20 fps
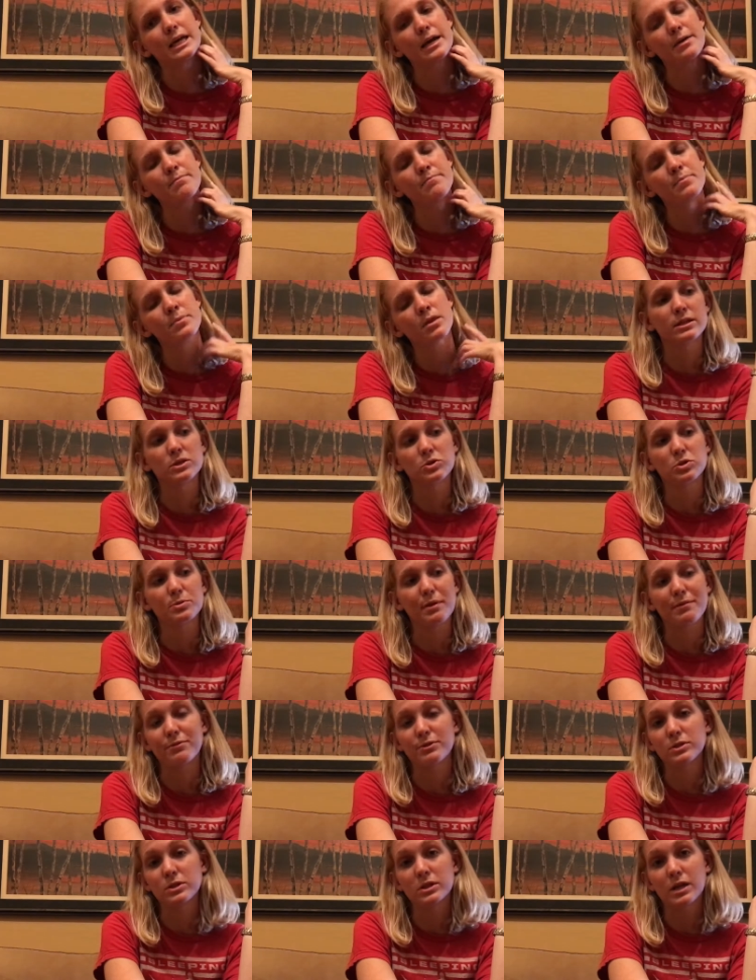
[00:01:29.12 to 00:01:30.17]
day. This was my
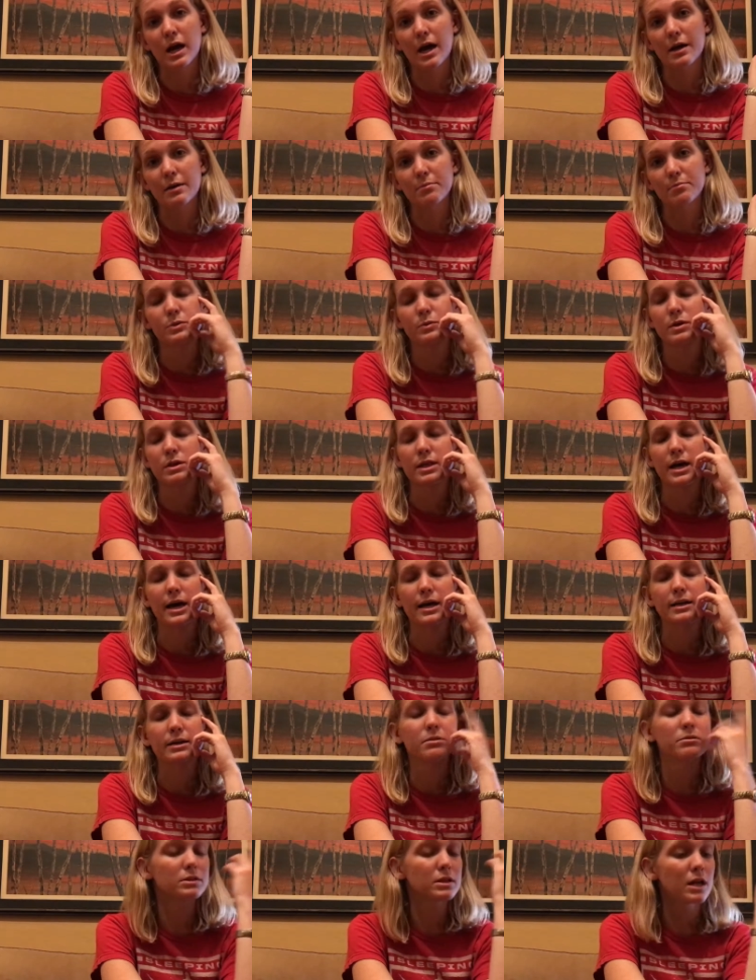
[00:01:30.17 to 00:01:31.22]
first time doing that.
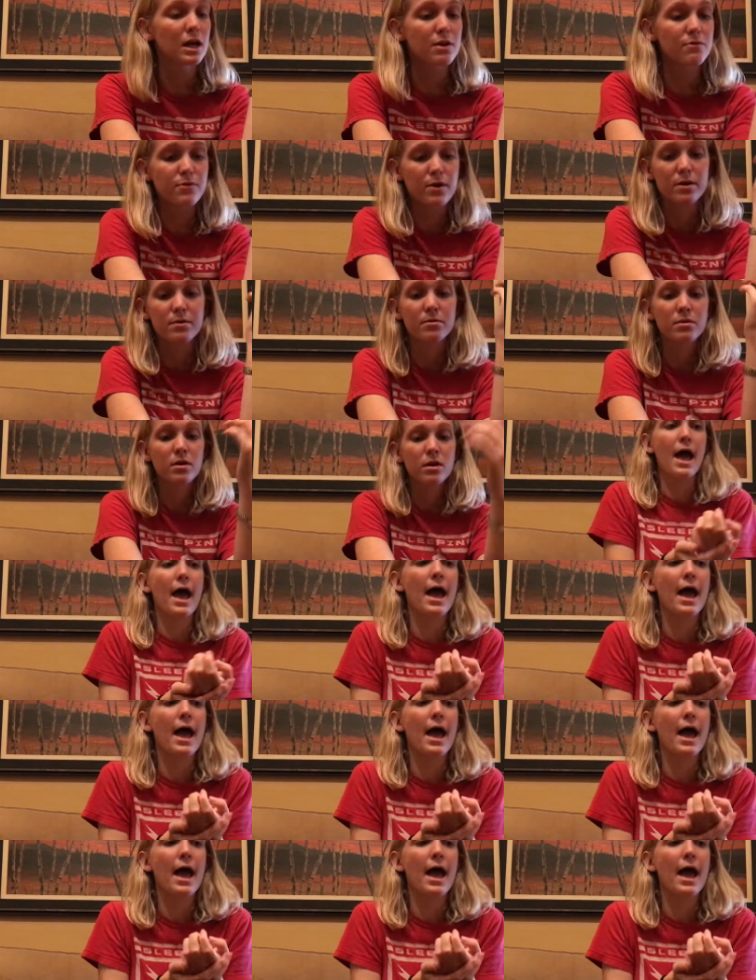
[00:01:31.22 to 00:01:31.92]
It was a lot of fun.